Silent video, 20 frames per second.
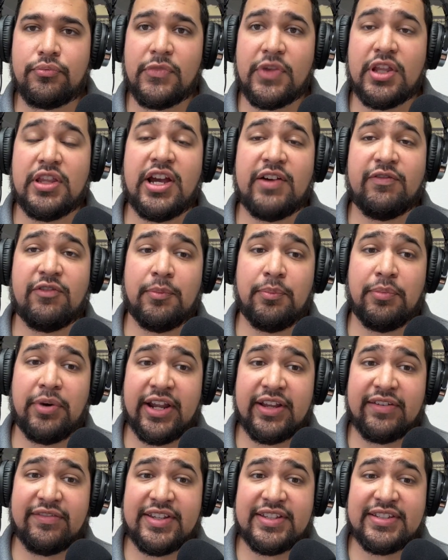Now for
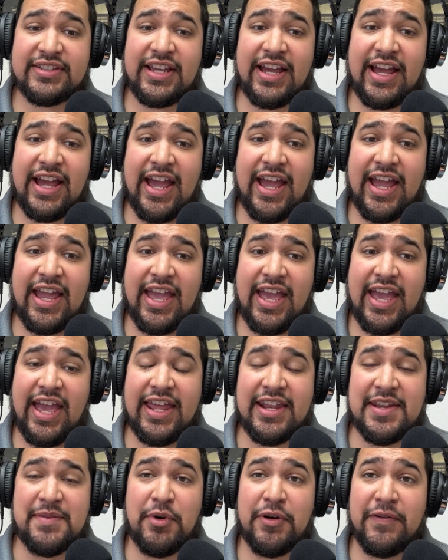breakfast, I
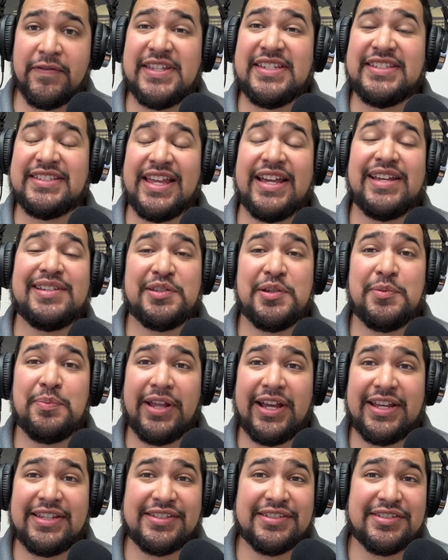had both these next two
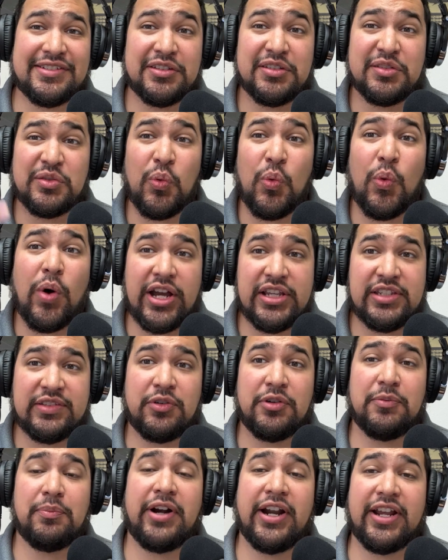places twice
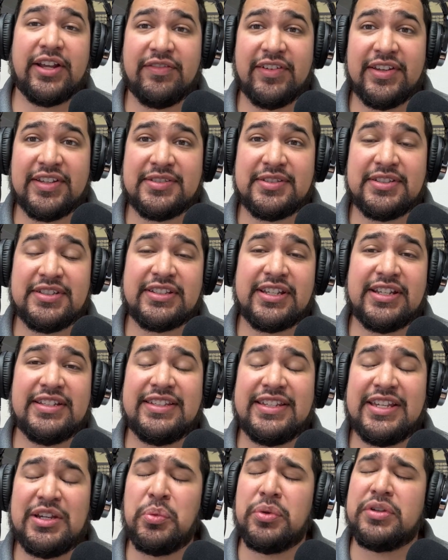for breakfast just because
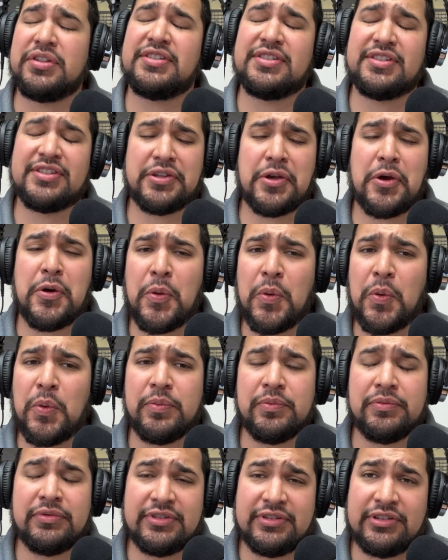it was so
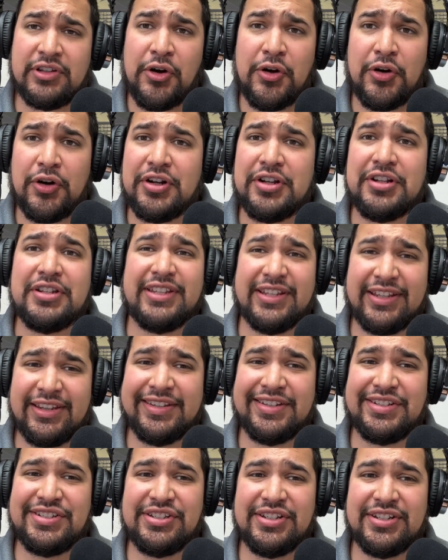darn
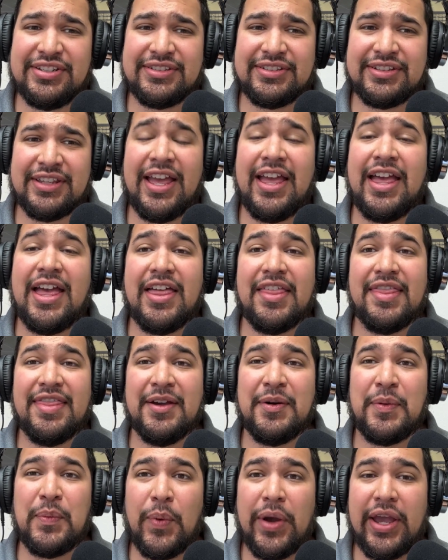delicious.
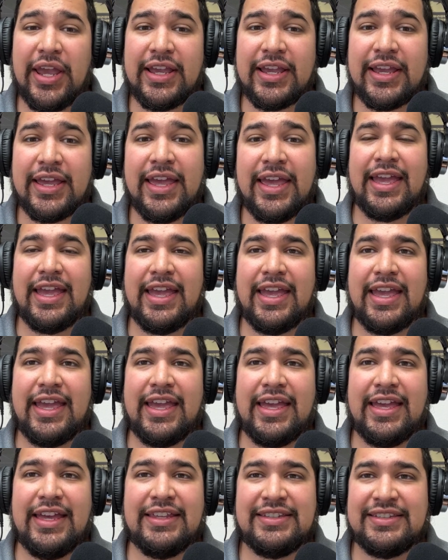The wake,
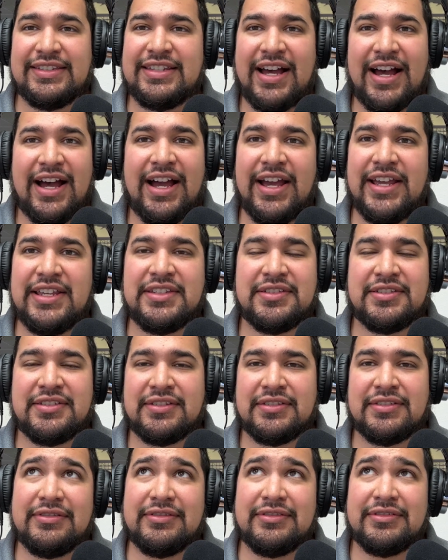its
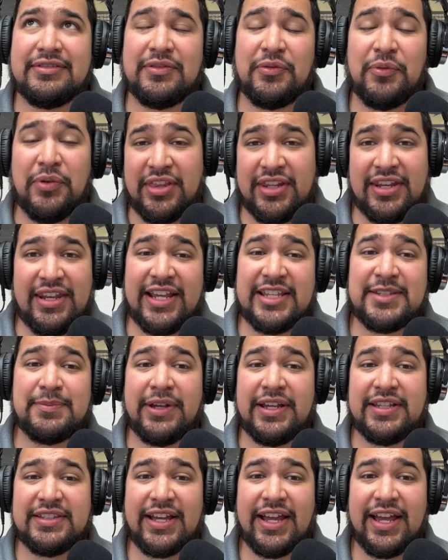ties with the next
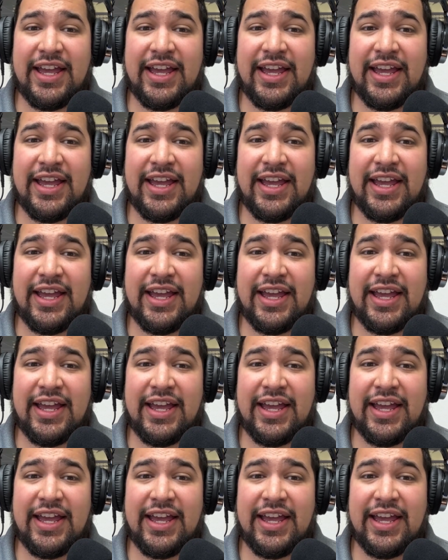place I